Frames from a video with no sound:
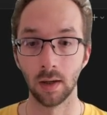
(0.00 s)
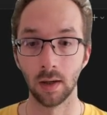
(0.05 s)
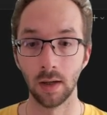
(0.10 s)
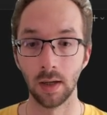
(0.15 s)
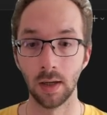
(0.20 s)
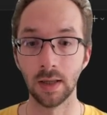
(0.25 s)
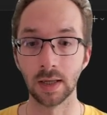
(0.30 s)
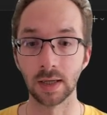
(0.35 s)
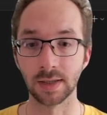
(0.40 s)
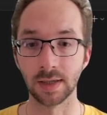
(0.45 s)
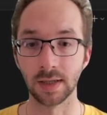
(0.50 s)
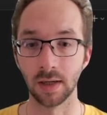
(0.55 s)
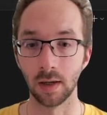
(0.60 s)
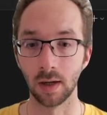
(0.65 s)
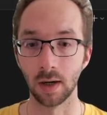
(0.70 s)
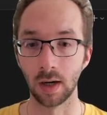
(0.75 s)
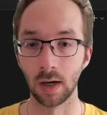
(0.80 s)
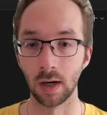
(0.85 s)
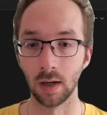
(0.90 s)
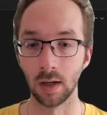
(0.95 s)
it doesn't
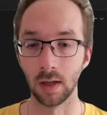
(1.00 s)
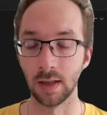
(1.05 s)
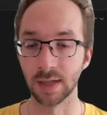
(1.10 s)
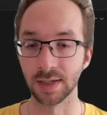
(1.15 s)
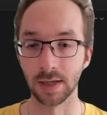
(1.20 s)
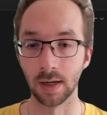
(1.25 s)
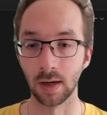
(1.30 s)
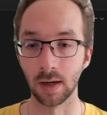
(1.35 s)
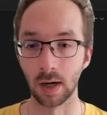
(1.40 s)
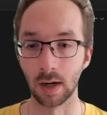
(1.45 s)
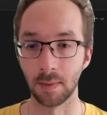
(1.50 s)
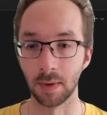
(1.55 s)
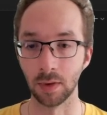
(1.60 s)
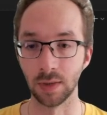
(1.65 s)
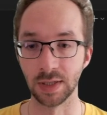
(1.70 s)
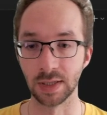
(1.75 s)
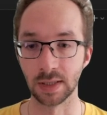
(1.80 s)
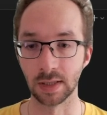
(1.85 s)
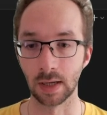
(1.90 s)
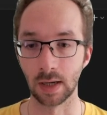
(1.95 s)
care about
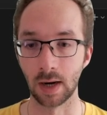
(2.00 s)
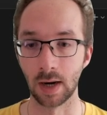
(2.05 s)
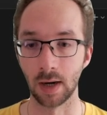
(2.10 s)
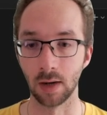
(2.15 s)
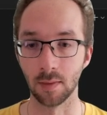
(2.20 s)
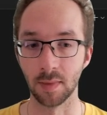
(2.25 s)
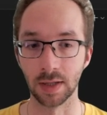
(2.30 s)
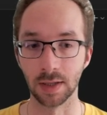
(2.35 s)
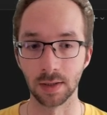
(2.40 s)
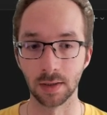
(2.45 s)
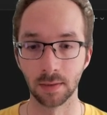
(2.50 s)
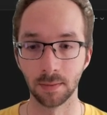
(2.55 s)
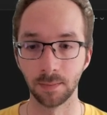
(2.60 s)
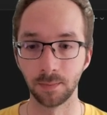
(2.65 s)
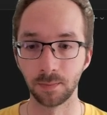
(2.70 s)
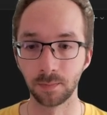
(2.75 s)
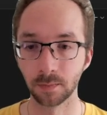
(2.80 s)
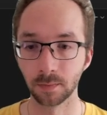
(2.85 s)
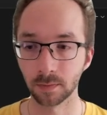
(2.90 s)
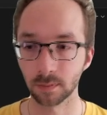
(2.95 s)
these arguments.
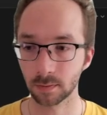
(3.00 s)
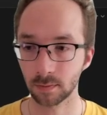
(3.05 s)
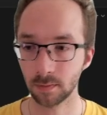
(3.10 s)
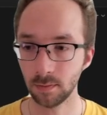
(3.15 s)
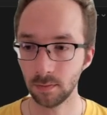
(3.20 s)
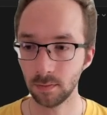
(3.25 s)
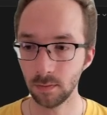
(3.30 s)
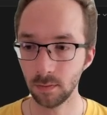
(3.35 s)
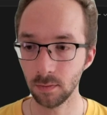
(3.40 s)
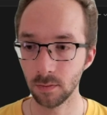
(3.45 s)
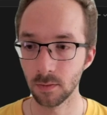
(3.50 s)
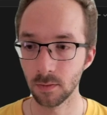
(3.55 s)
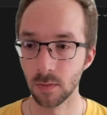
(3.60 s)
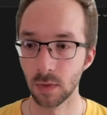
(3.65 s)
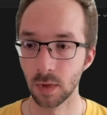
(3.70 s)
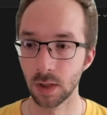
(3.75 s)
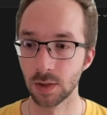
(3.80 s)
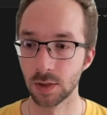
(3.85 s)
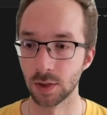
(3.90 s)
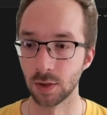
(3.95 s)

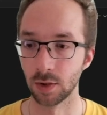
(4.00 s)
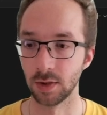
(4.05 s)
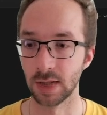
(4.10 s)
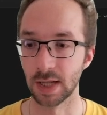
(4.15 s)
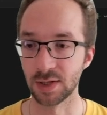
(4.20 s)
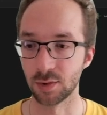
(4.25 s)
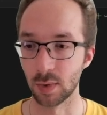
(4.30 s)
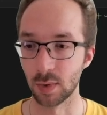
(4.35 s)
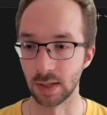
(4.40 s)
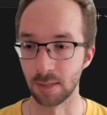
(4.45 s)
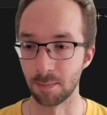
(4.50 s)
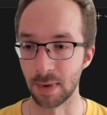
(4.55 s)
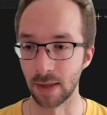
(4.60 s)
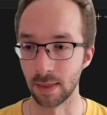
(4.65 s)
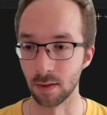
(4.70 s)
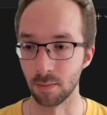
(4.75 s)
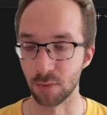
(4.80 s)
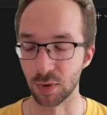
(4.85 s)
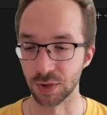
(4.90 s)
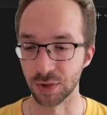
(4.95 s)
So that's what the
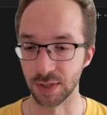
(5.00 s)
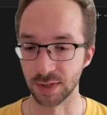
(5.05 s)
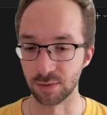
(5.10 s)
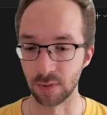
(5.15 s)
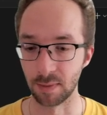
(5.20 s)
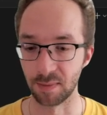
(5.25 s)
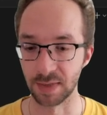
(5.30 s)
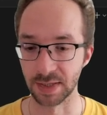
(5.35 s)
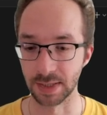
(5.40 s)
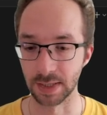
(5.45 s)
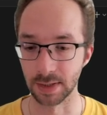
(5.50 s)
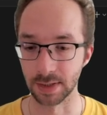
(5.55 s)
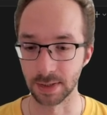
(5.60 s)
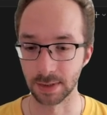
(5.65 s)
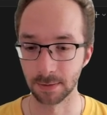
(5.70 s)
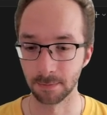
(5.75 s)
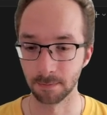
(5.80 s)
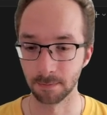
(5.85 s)
Python process represents.